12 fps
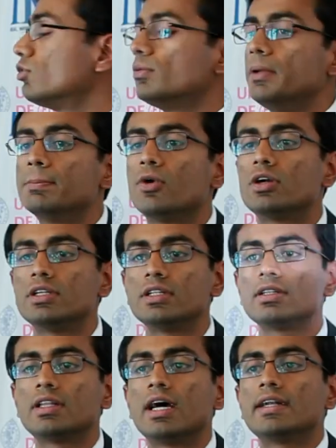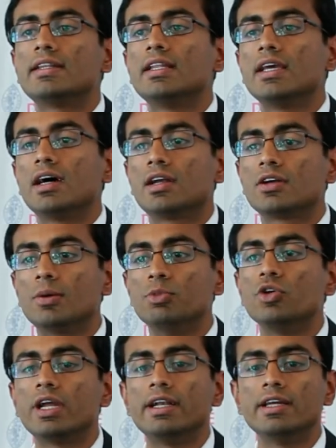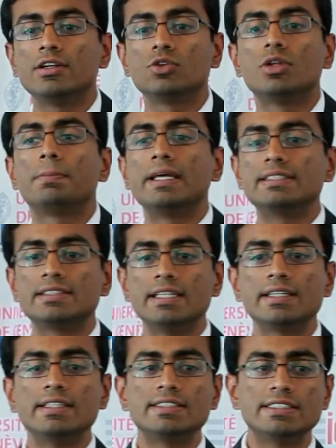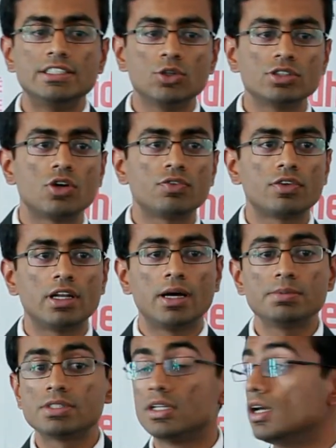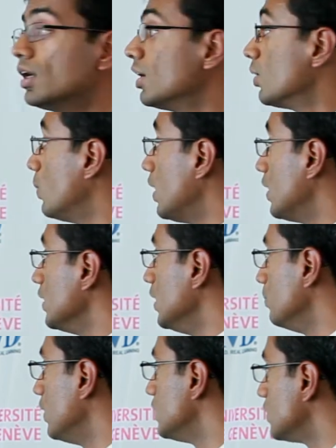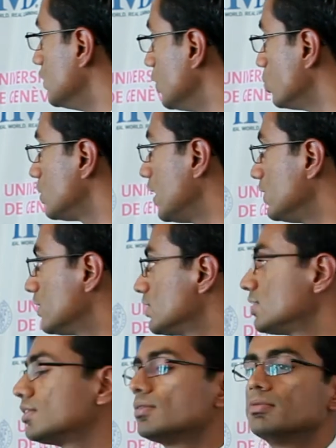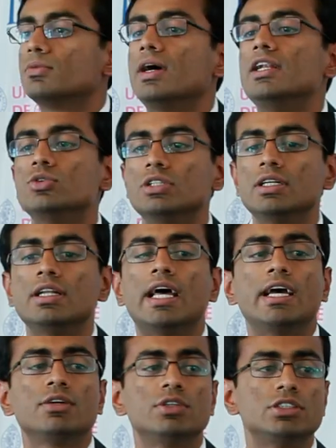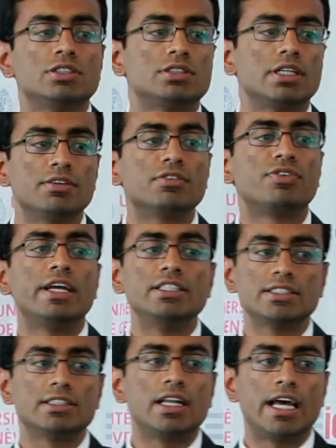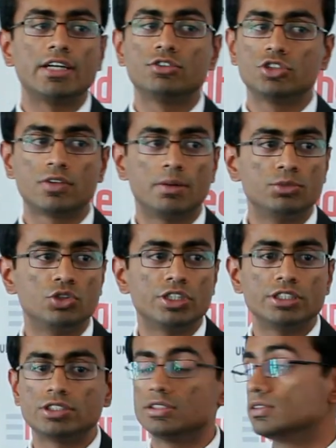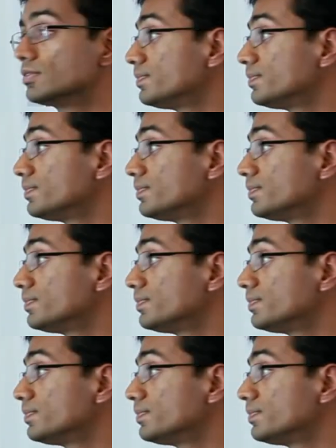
would be important that they are communicating to the president and CEOs of clubs via emails and newsletters while using French as a language of communication.